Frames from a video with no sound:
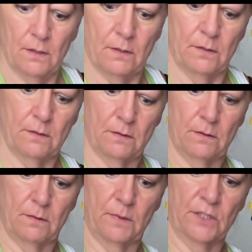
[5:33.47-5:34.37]

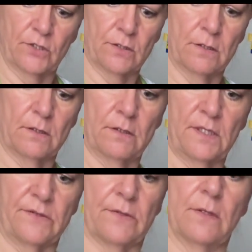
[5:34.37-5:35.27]
And make sure that
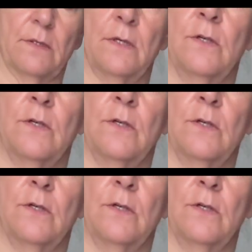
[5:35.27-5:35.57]
these are